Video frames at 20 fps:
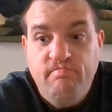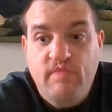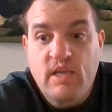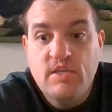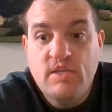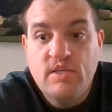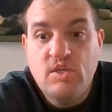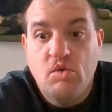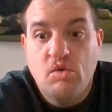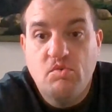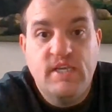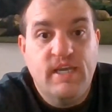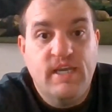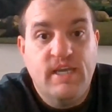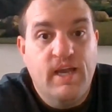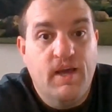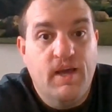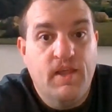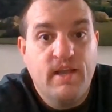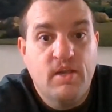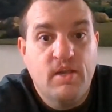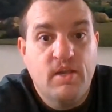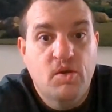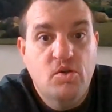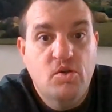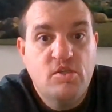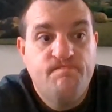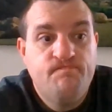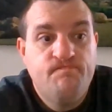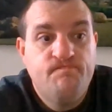So we'll see how that
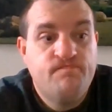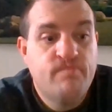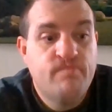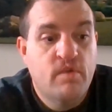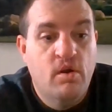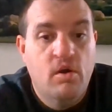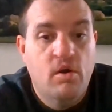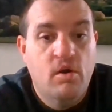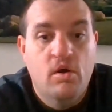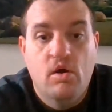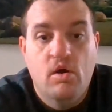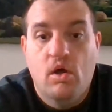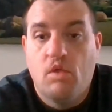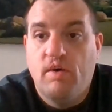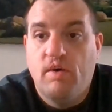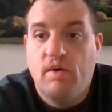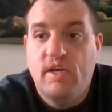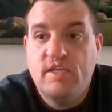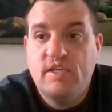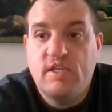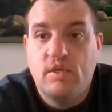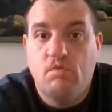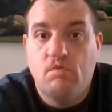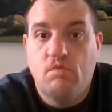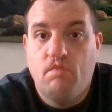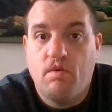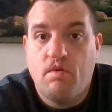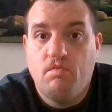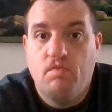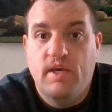goes. Otherwise, hope
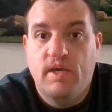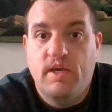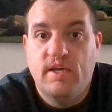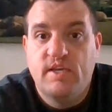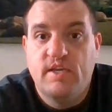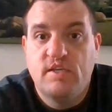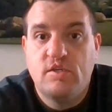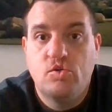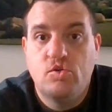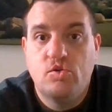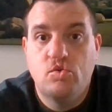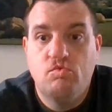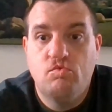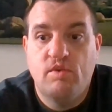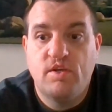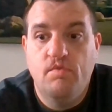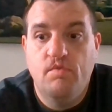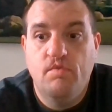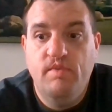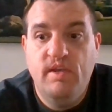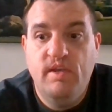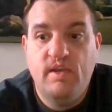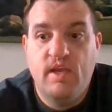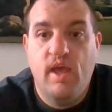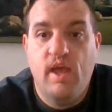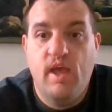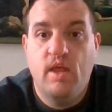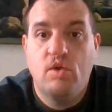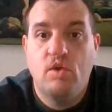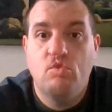everyone has a good rest of the week
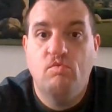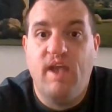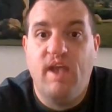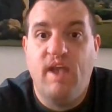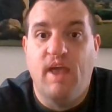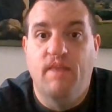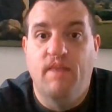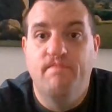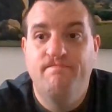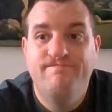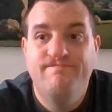and good weekend.